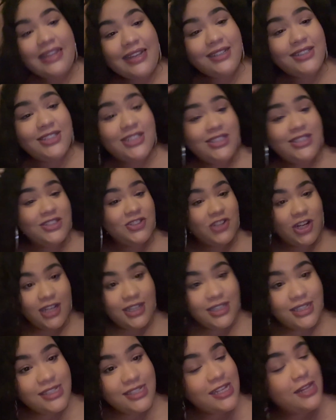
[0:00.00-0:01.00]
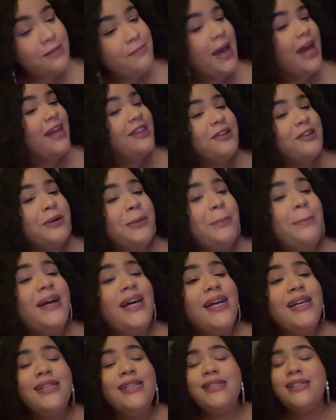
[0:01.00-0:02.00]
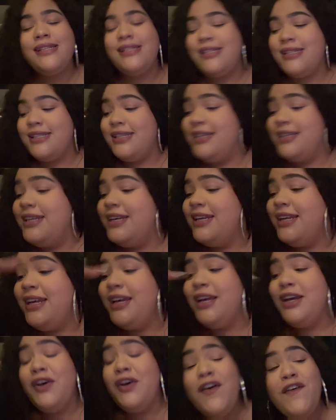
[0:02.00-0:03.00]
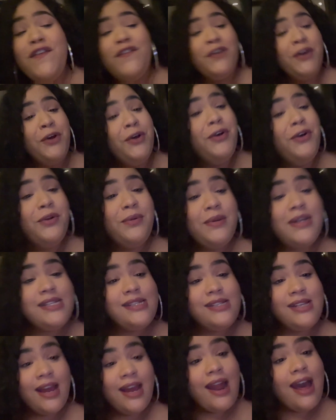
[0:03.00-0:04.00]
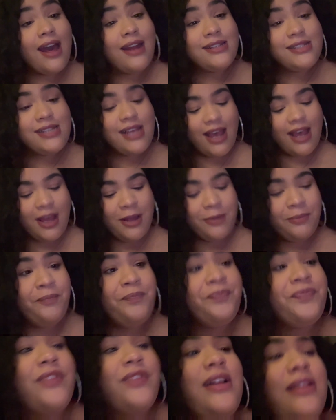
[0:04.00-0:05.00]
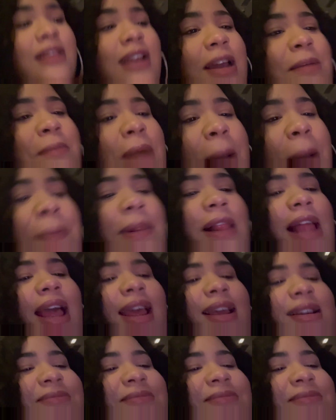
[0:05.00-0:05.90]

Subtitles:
She's struggling to the bathroom, but food was 10 out of 10. Look at my plate.